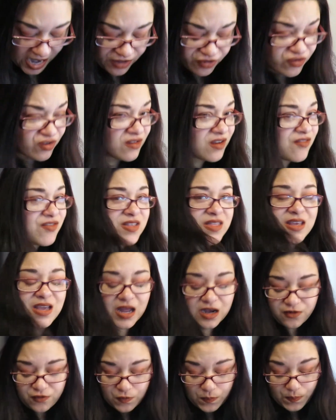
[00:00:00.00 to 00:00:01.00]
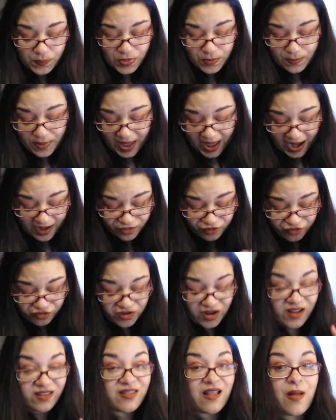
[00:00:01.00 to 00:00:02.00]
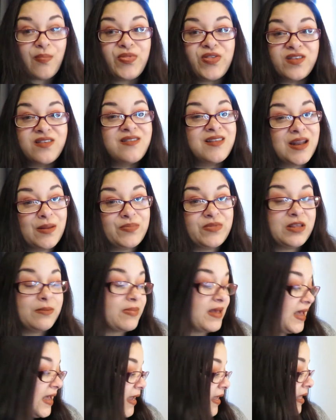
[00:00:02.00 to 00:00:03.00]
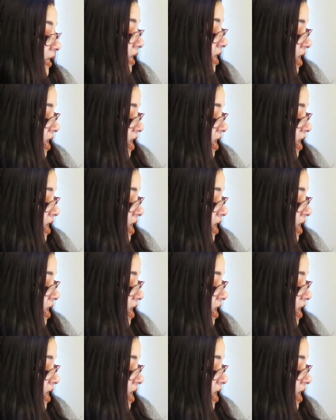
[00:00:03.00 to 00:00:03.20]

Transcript: I took everything out of the bag. There's like, this is an empty bag.